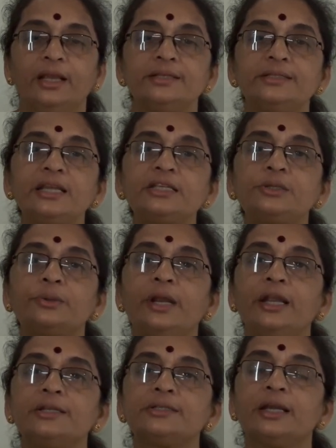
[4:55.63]
See
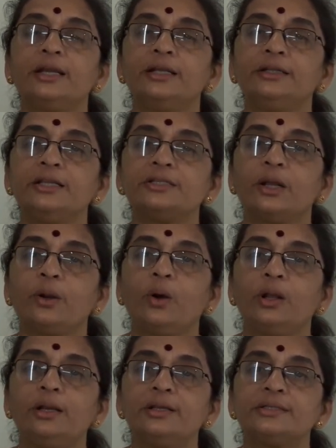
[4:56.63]
students, these are
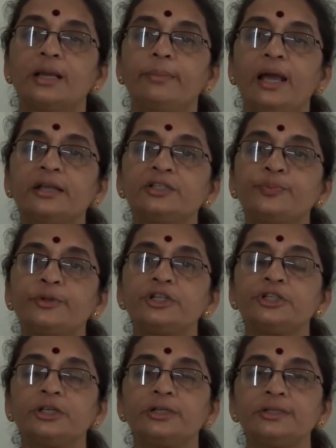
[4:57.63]
all some
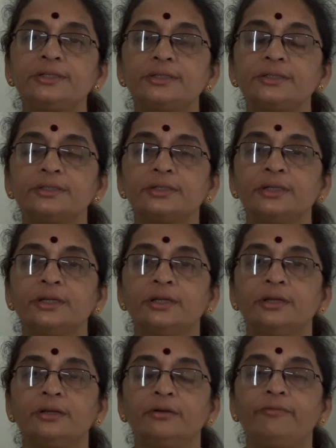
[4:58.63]
expressions
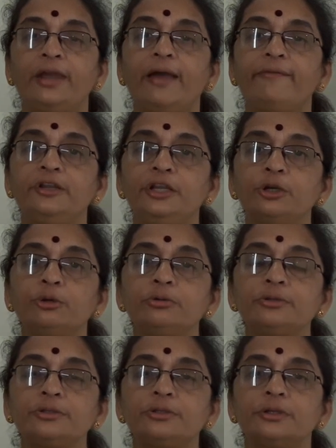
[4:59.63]
we have
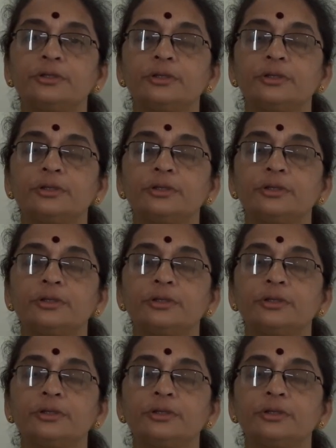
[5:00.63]
used